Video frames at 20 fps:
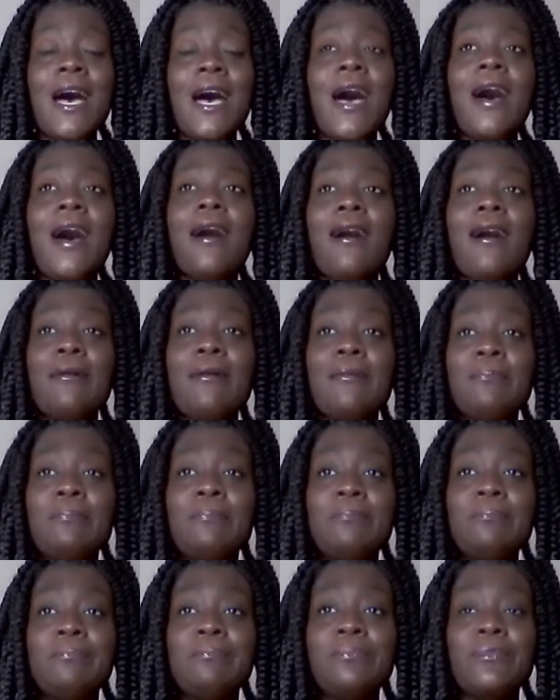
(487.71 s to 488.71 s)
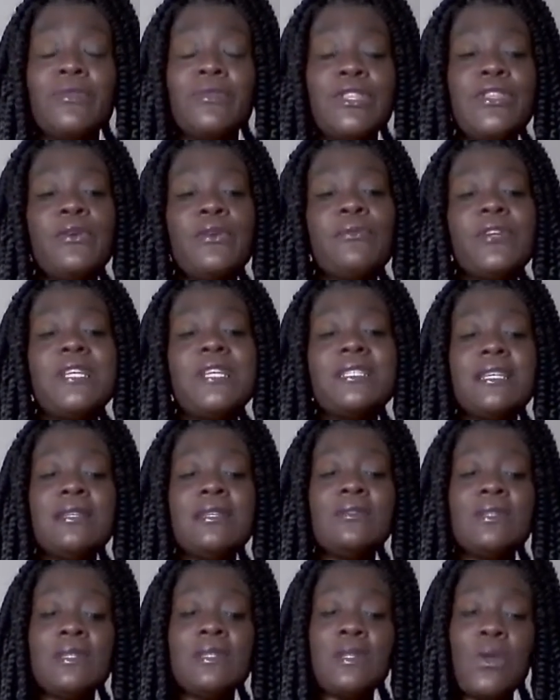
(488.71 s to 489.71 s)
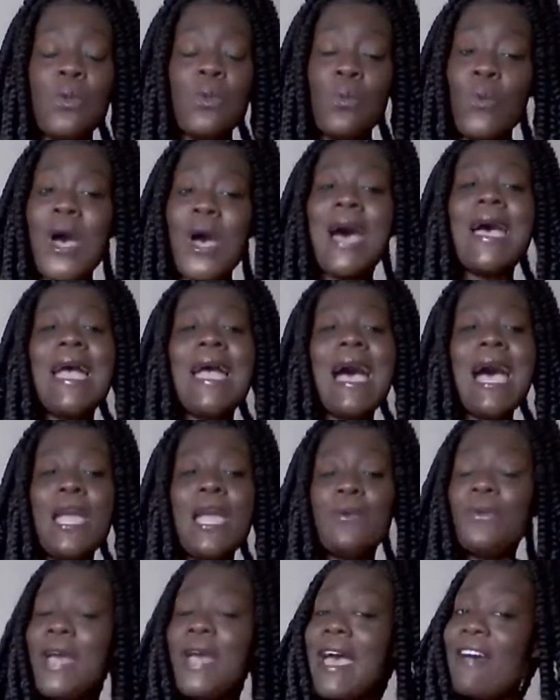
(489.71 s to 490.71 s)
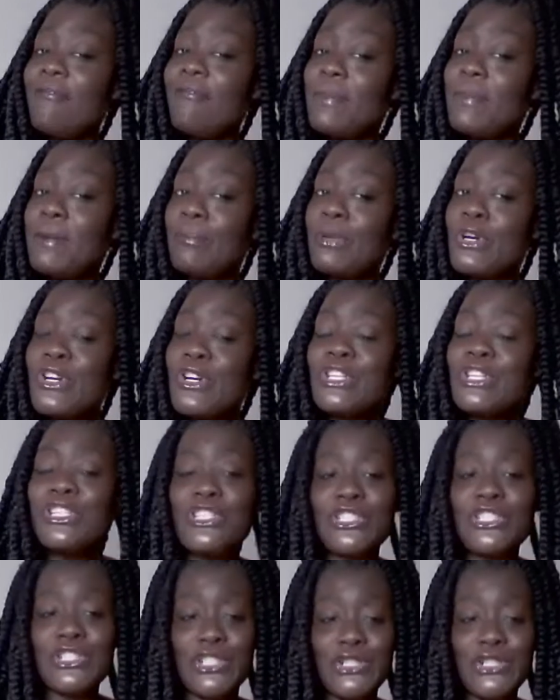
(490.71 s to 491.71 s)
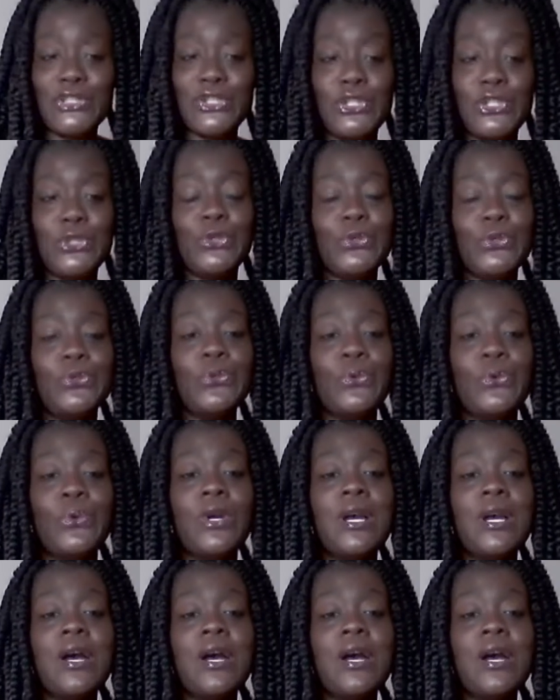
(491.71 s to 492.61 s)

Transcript: The reason why I have been pushed to